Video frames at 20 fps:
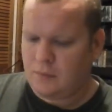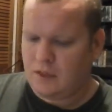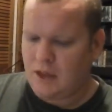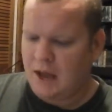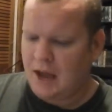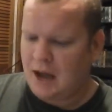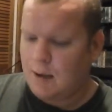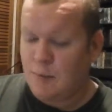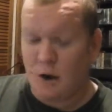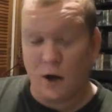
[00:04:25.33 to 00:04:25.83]

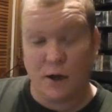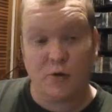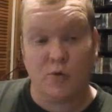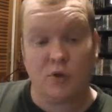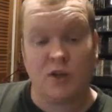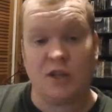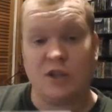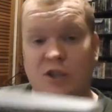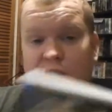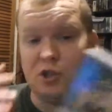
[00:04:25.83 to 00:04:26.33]
I
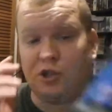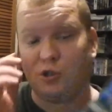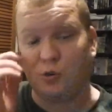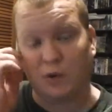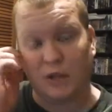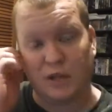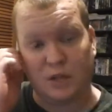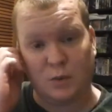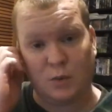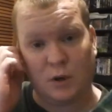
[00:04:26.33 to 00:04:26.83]
really
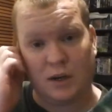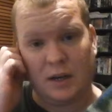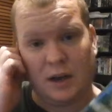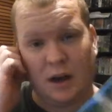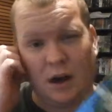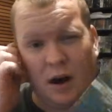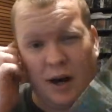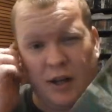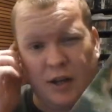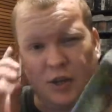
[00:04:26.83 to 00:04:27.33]
enjoy this one.
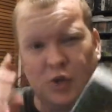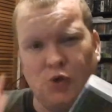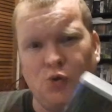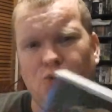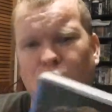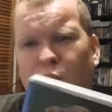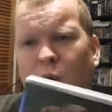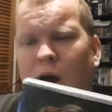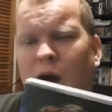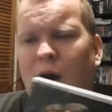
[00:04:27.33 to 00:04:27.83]
I
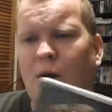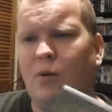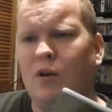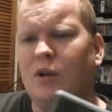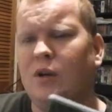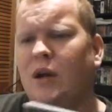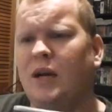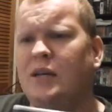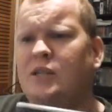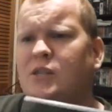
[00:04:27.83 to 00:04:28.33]
think
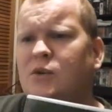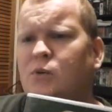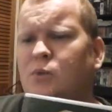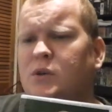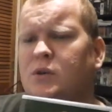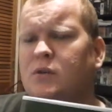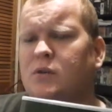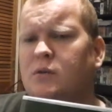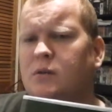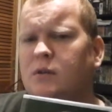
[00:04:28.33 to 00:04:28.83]

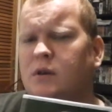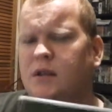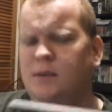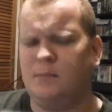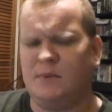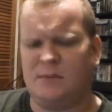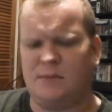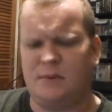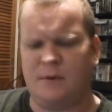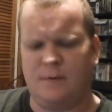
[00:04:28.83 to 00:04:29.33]

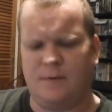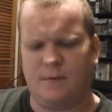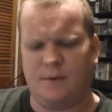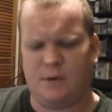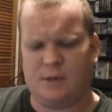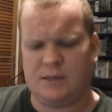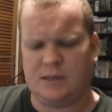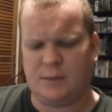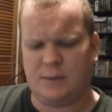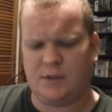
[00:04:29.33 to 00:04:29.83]
that's been the
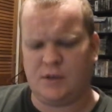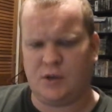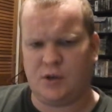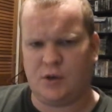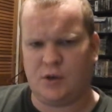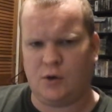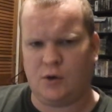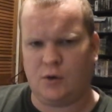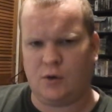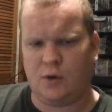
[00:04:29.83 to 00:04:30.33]
first
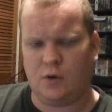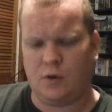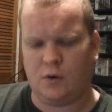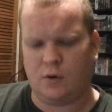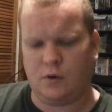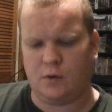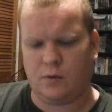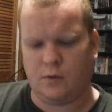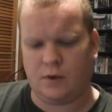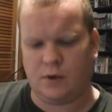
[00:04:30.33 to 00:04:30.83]
episode
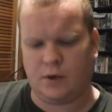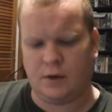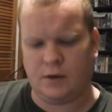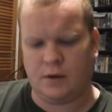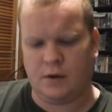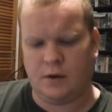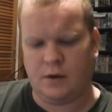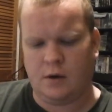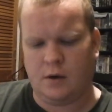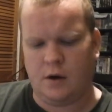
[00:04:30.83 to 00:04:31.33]

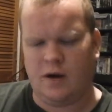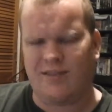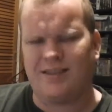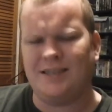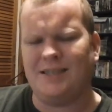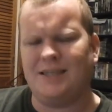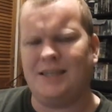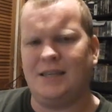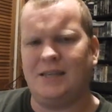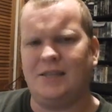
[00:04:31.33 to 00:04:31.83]
of
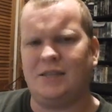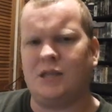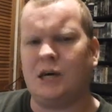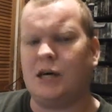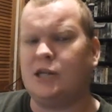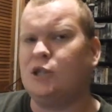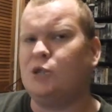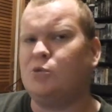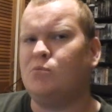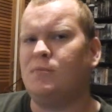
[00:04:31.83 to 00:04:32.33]
this season.
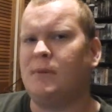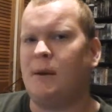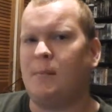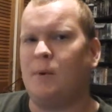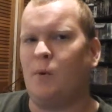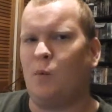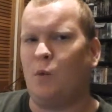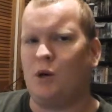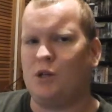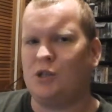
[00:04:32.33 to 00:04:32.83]
I do remember